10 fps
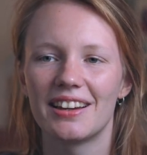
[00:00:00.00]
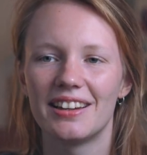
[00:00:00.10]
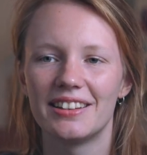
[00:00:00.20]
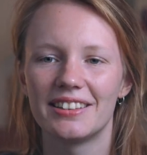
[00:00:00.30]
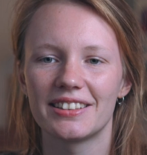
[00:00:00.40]

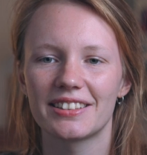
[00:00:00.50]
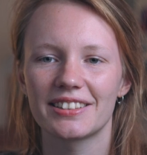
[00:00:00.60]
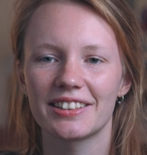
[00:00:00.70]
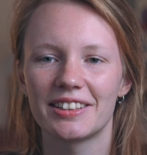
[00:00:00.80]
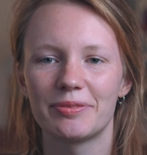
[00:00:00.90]
And
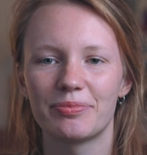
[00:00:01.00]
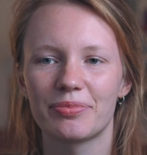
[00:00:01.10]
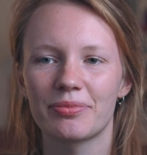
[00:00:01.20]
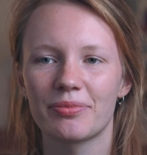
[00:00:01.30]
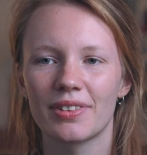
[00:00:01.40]

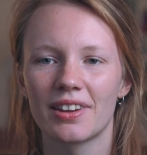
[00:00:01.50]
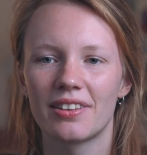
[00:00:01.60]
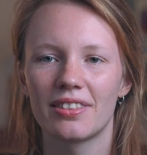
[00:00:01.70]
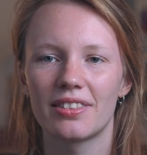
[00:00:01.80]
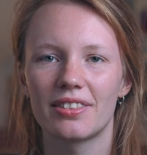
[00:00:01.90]

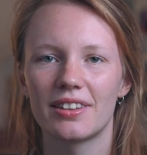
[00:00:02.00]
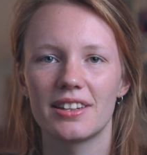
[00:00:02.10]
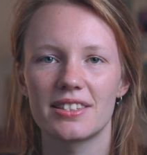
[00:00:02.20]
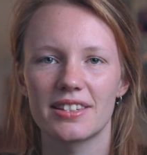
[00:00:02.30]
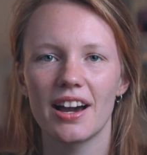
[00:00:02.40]
the
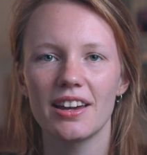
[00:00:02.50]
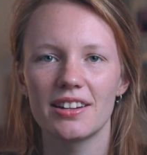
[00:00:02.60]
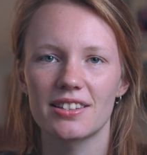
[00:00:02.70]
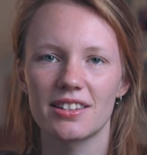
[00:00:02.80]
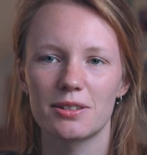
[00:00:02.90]
design
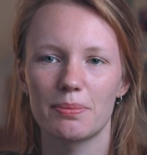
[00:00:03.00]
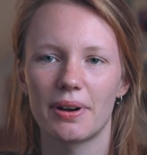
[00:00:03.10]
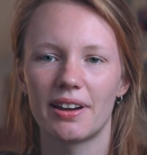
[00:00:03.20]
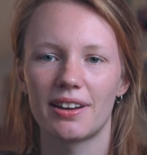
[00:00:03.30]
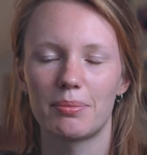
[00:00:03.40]
is
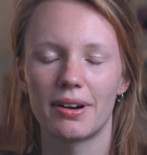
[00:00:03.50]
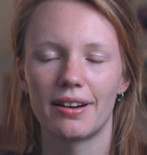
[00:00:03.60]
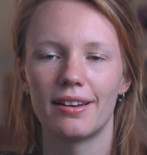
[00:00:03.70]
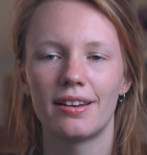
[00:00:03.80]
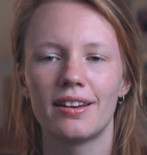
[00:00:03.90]
inspired
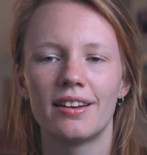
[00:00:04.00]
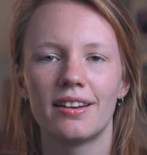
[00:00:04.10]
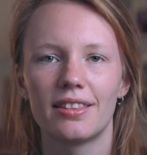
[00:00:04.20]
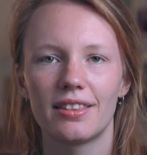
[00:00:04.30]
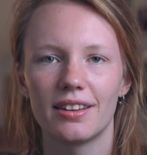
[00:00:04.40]
by
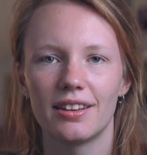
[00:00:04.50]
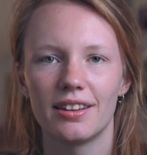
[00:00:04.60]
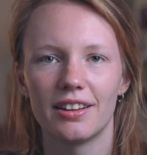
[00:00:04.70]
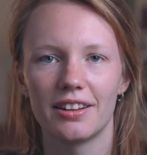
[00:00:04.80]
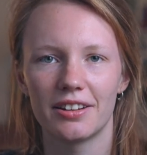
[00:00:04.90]

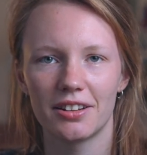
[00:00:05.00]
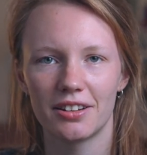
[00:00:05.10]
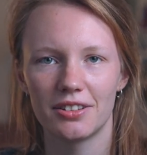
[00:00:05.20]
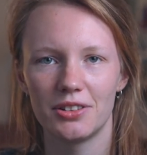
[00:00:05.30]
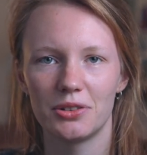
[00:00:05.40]
the
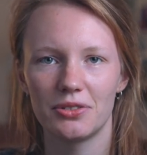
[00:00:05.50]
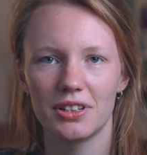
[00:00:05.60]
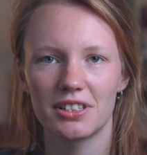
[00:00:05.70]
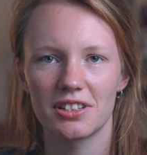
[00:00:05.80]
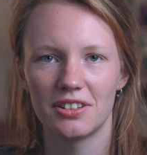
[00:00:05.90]

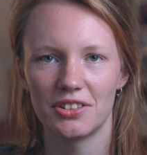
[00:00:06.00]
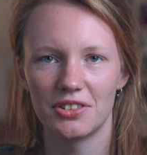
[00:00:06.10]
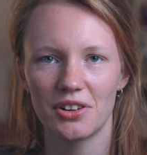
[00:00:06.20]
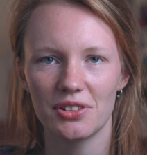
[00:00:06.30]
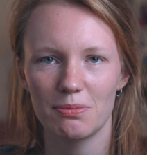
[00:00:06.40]
Norwegian
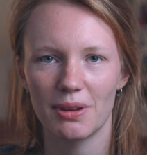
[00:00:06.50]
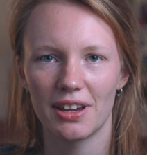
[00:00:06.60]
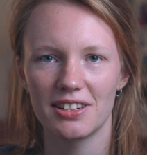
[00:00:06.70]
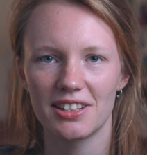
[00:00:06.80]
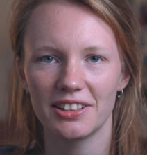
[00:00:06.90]
rose
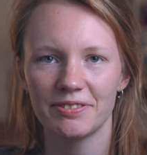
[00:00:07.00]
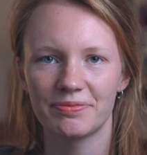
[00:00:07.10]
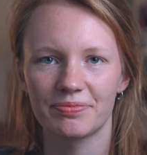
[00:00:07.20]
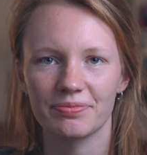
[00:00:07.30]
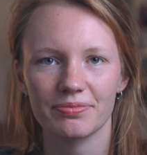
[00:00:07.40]

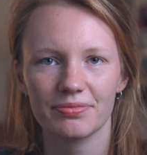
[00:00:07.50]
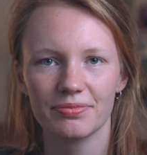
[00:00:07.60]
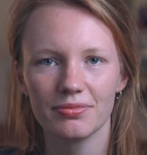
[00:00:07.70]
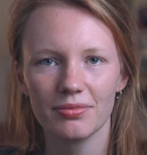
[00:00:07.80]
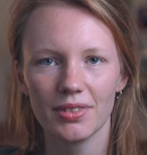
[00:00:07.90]
painting,
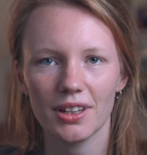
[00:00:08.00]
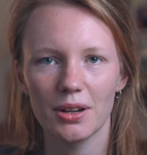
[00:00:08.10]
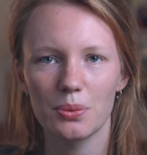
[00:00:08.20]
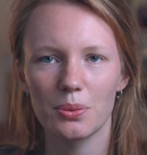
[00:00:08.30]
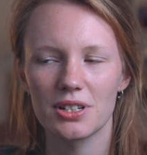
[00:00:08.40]

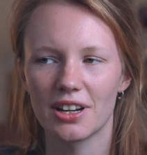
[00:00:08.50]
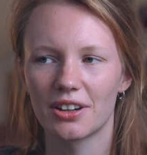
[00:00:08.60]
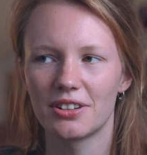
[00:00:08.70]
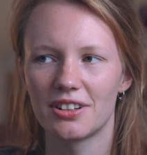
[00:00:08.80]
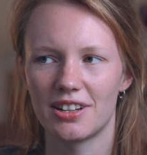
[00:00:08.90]
which I
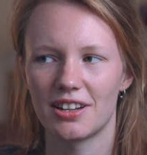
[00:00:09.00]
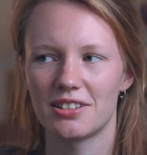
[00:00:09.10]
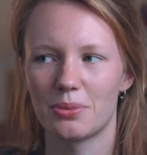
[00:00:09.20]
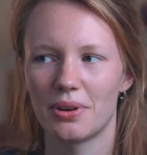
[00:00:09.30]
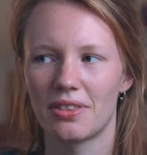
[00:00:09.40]
got in
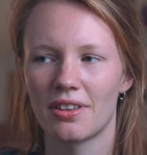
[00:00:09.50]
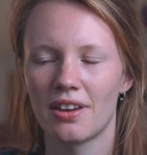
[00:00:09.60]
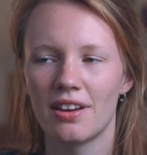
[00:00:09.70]
touch with